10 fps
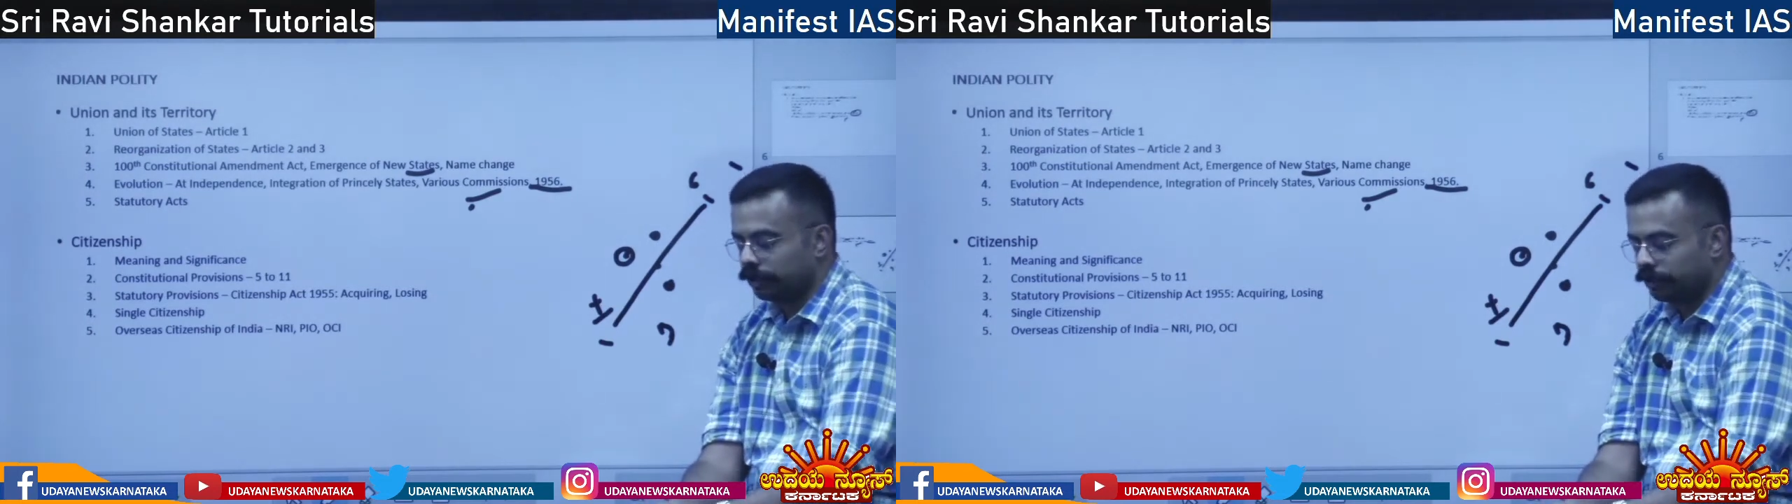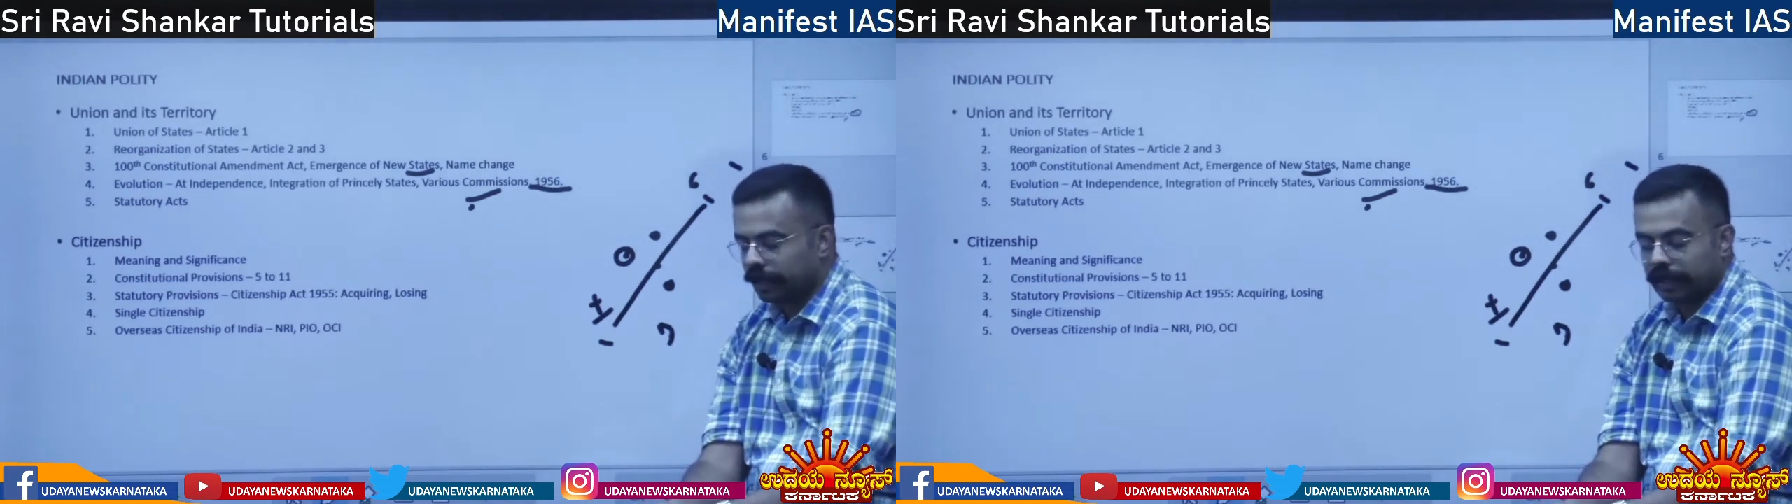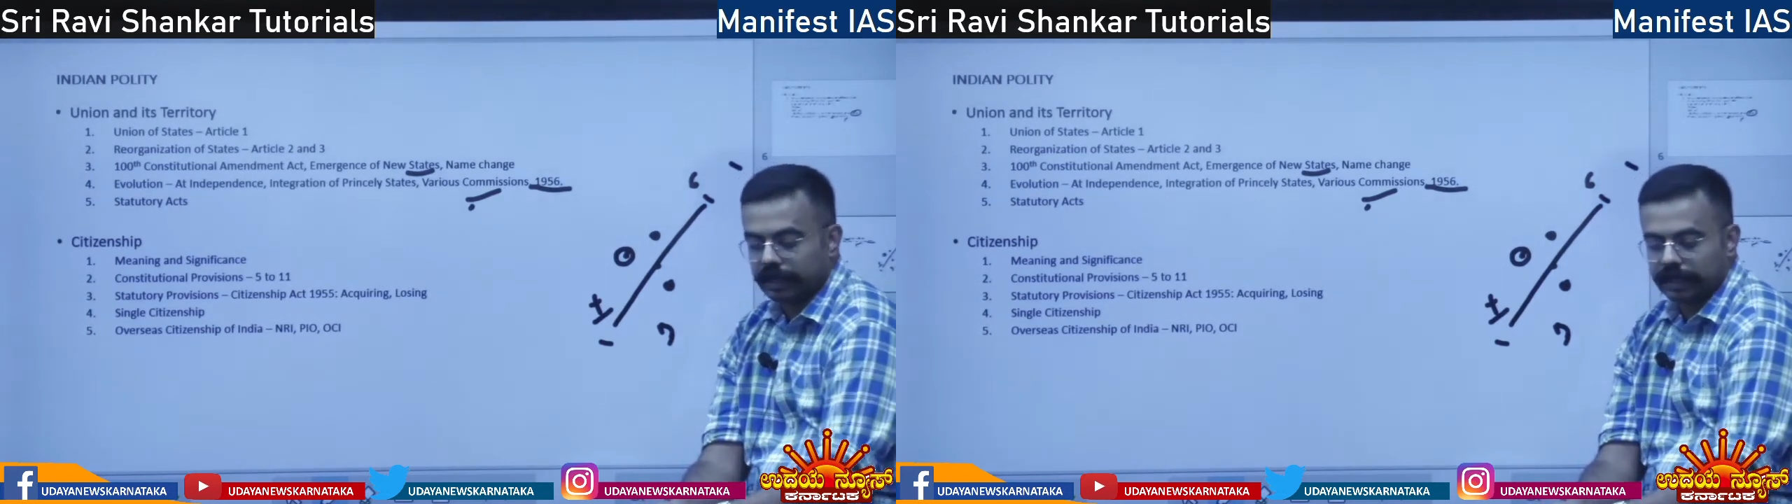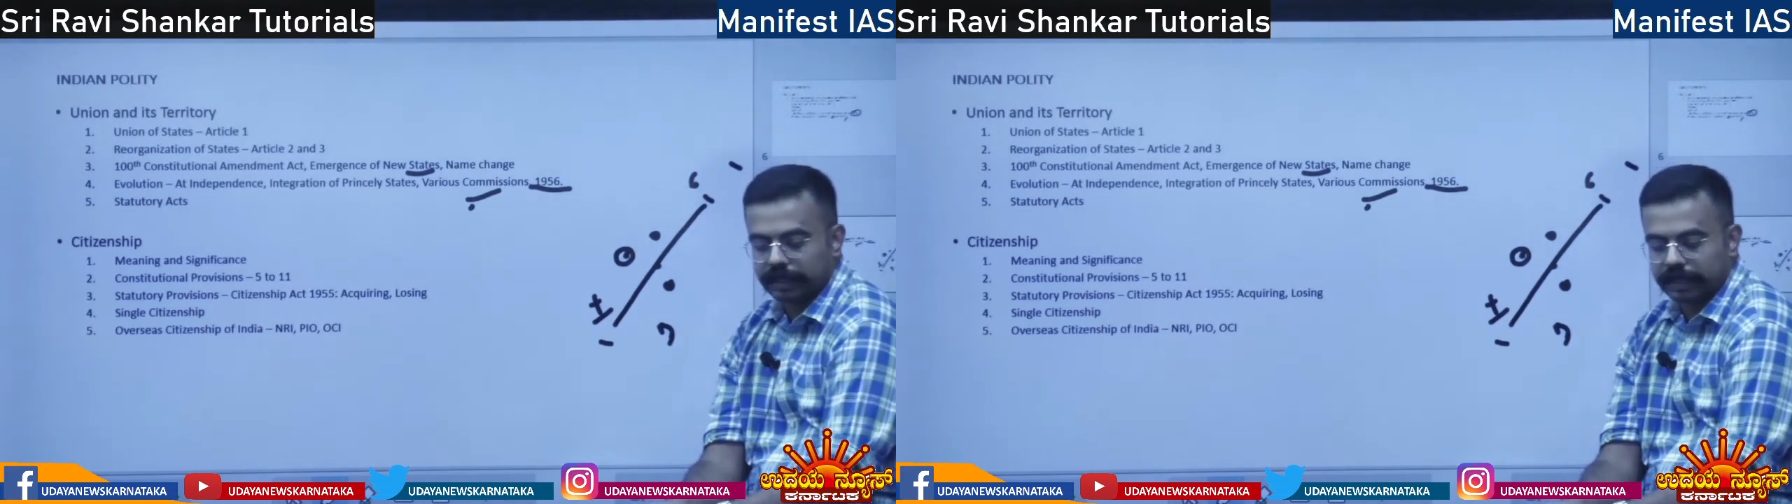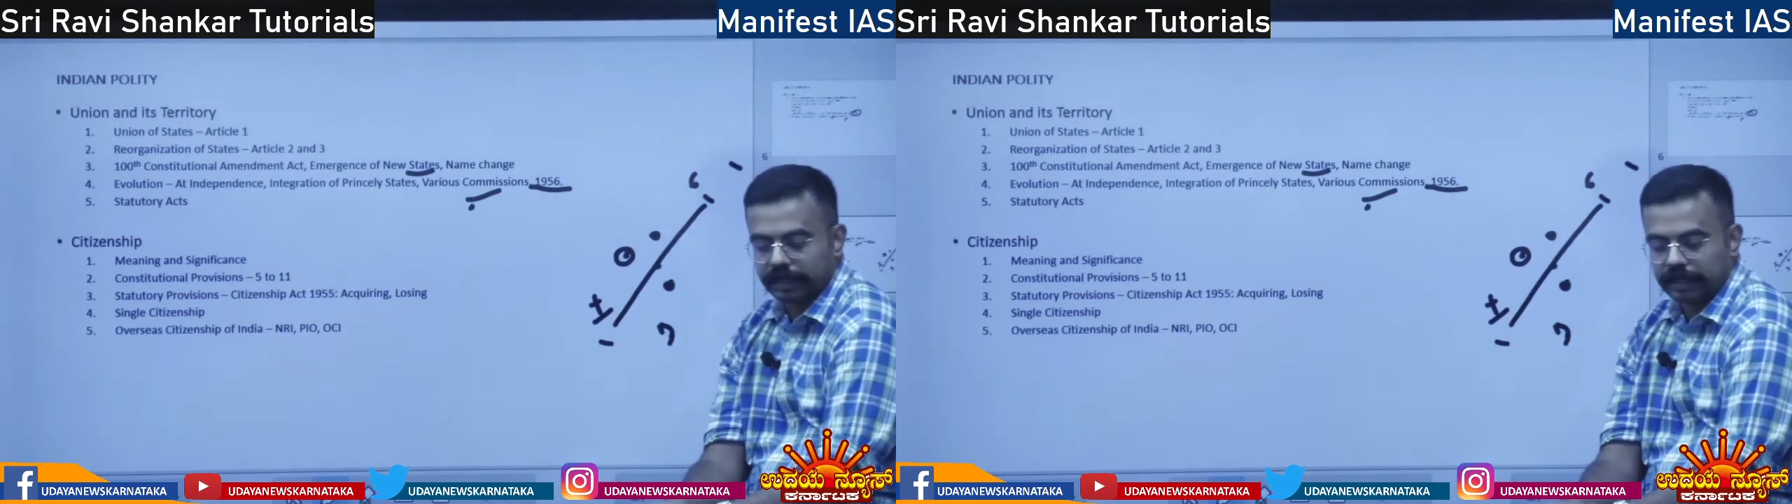union
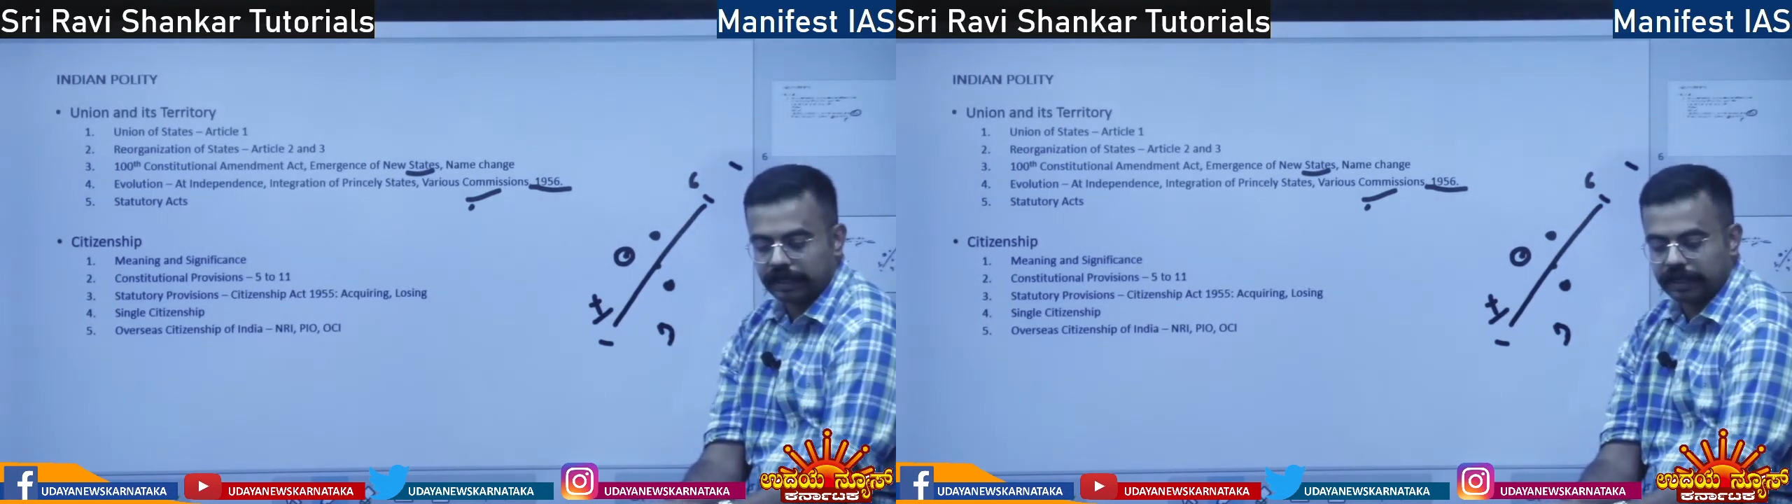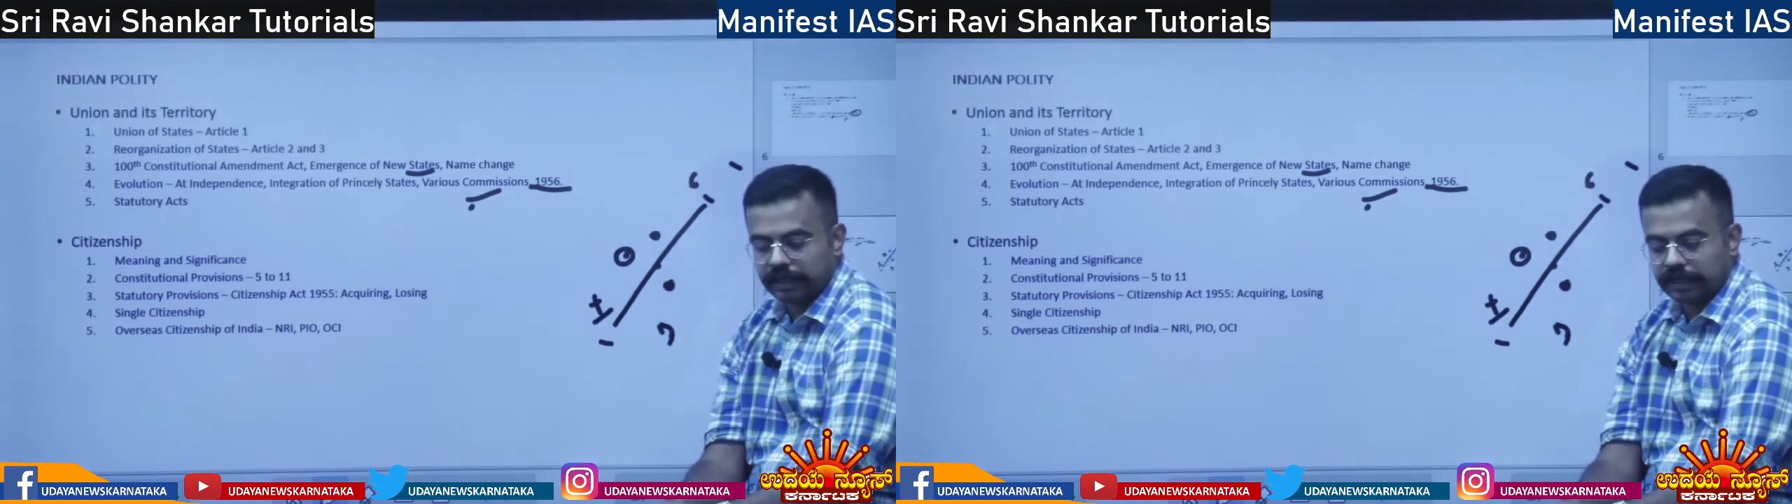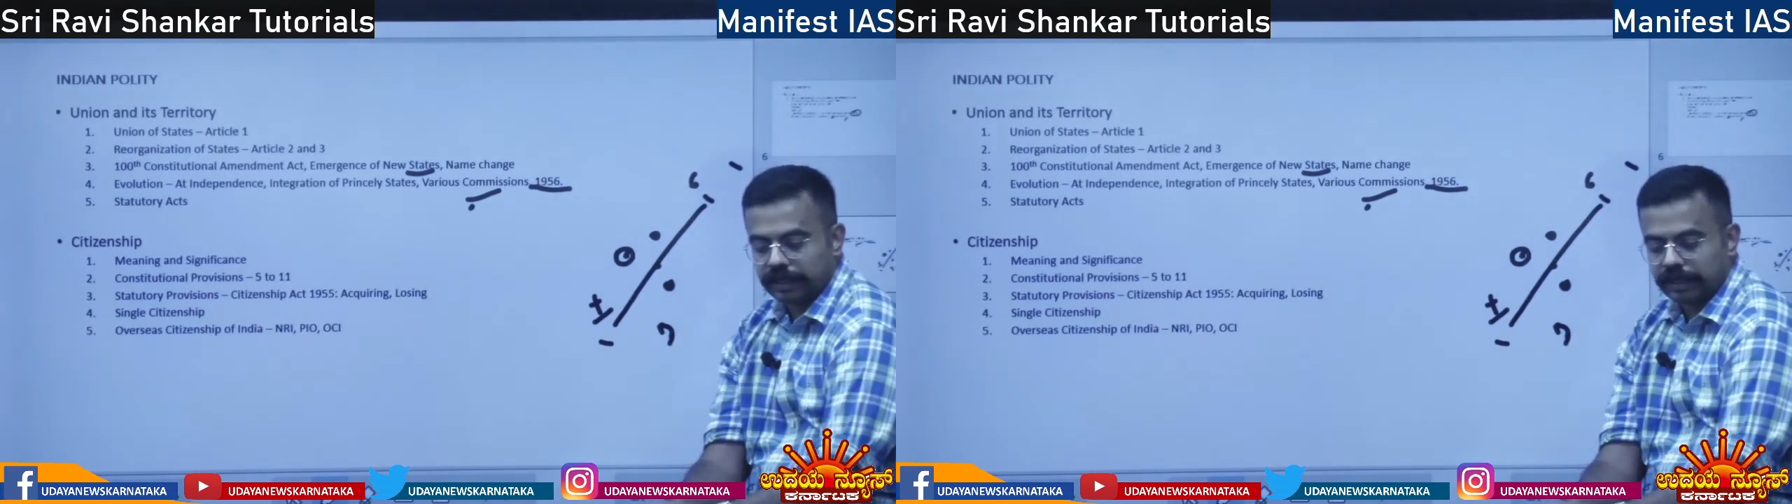territory in